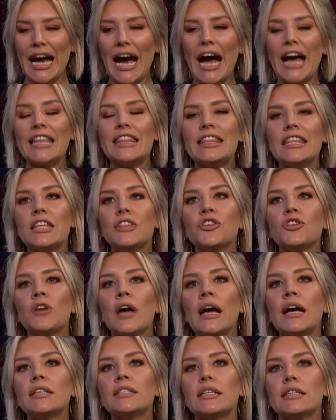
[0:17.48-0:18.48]
I think there
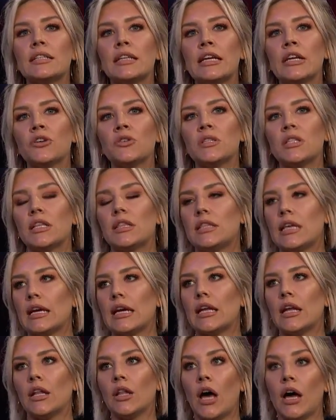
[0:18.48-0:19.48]
has. Here's the thing,
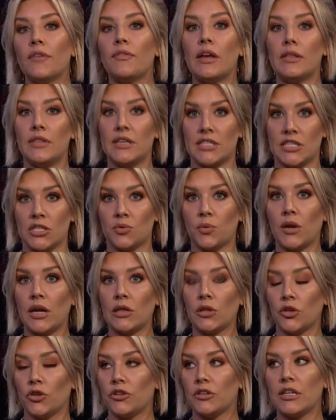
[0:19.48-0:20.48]
and a lot of, and this is what I
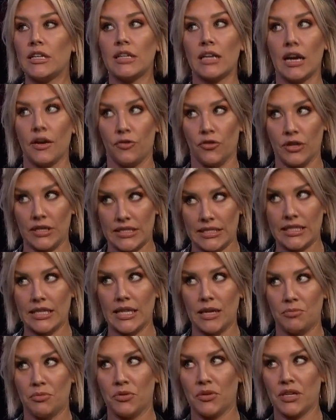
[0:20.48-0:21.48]
learned in covering
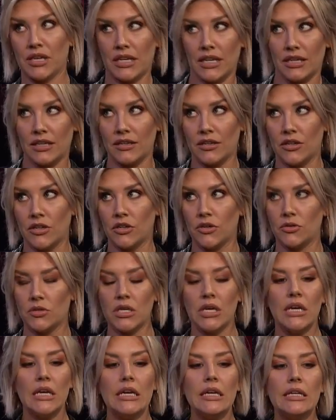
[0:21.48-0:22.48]
celebrity news.
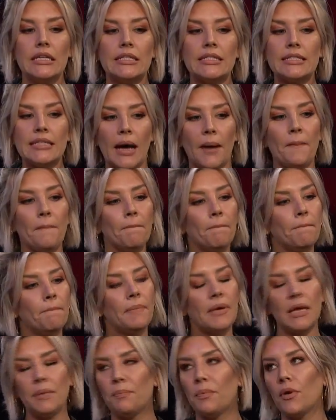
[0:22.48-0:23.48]
Some
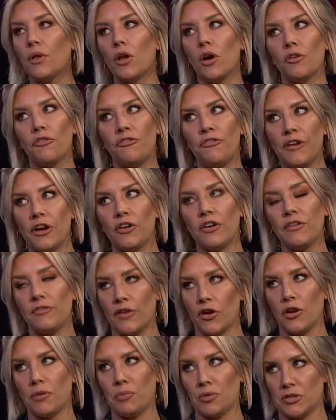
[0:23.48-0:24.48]
people are very,
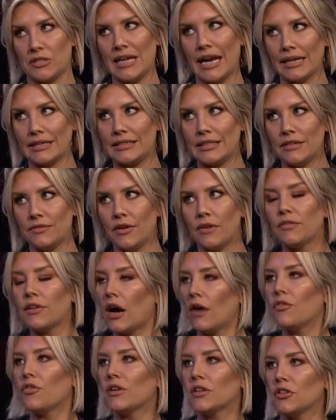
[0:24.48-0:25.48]
very protective of
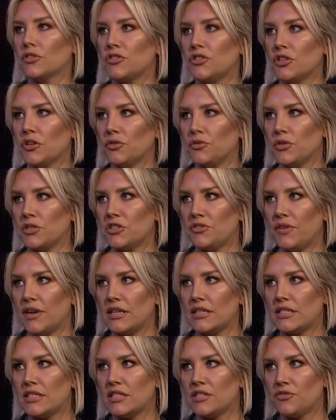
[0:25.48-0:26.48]
covering their children's
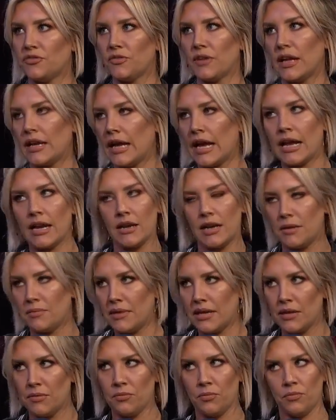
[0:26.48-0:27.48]
faces, and
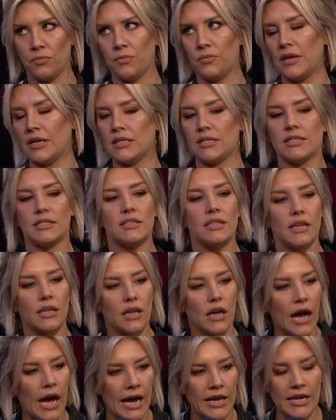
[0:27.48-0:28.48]
anonymity is.
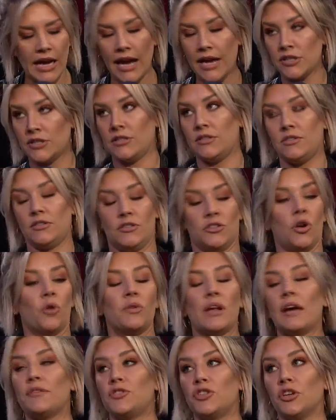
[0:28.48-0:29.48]
I, I don't
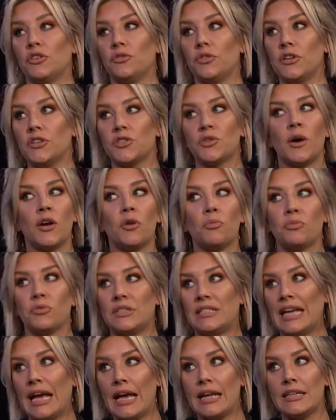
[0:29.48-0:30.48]
have children. So I don't
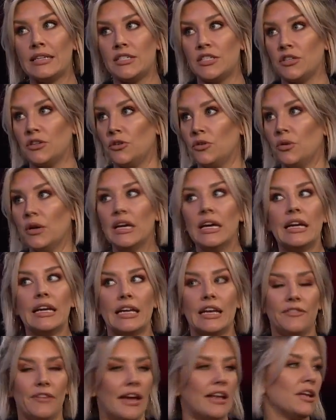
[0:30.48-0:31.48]
pretend to
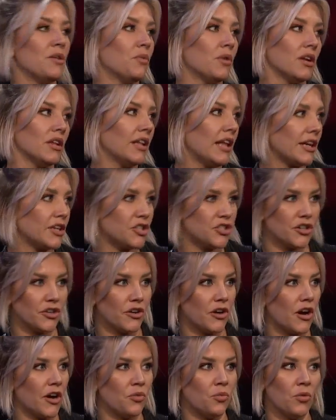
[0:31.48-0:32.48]
give anyone a lecture
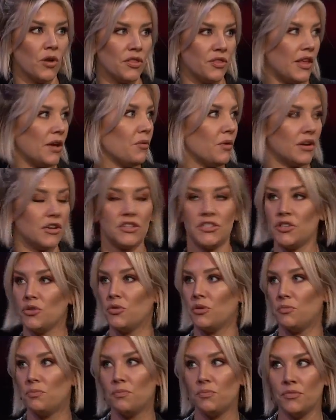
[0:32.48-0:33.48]
on what they want to do
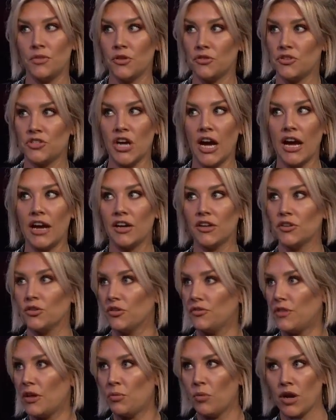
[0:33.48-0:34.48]
with their child or
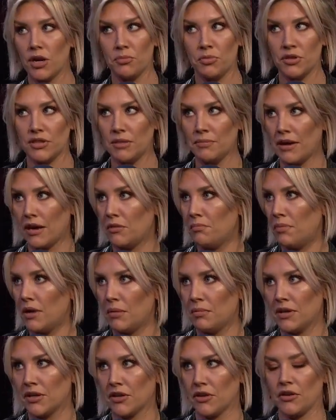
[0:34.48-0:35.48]
if they want to put them out in
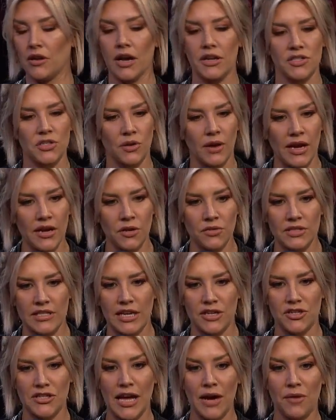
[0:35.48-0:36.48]
public or not. So I don't
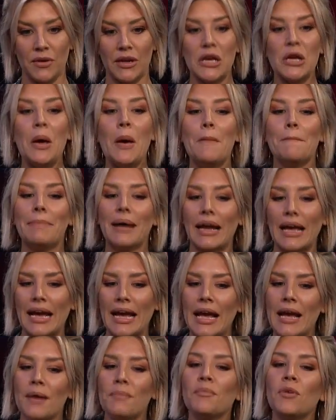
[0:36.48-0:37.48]
touch that one. But I
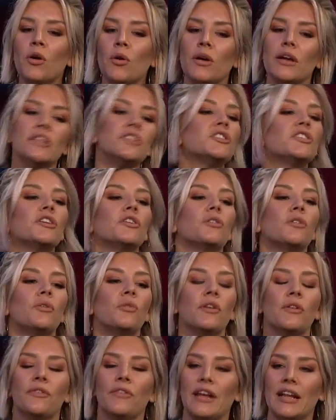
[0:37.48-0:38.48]
am going to,
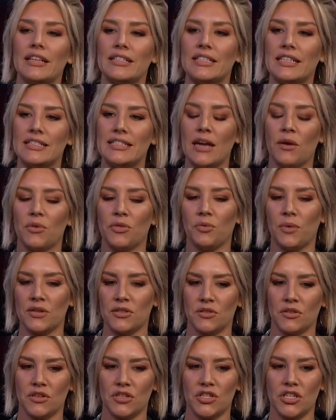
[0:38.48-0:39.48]
if I sit down with
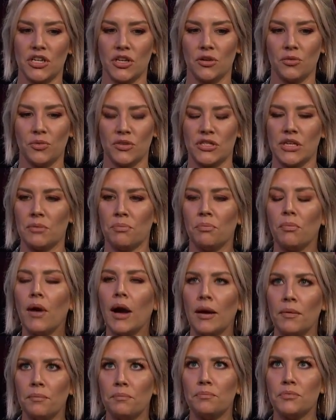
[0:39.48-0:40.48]
Russell this year, which I,
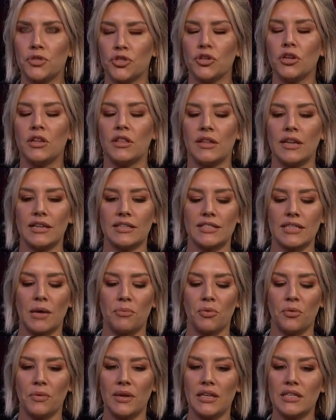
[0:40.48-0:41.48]
I should in the next
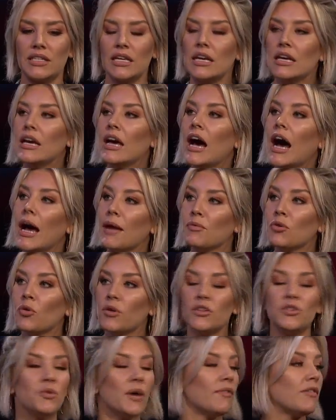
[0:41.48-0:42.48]
couple weeks, I'm
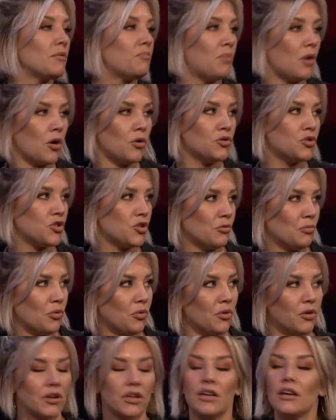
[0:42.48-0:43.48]
going to have a poster
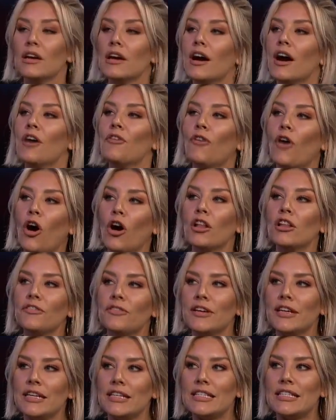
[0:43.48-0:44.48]
board of all of
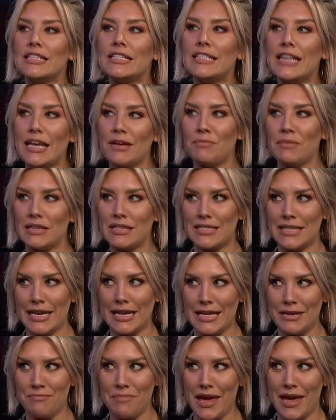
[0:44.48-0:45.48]
his statements that
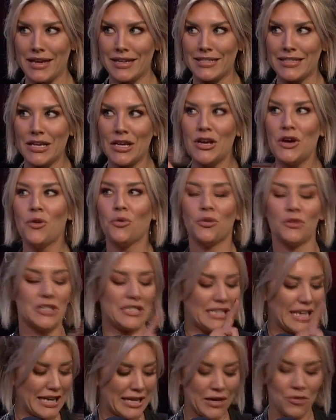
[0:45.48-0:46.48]
he makes. We're just
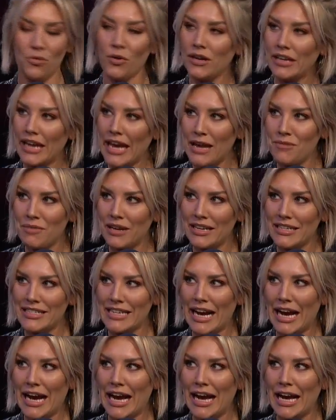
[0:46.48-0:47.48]
taking one game at a oh.
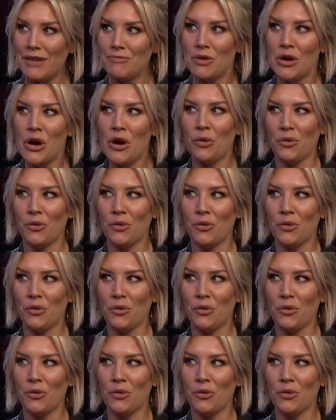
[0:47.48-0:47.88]
time. Oh.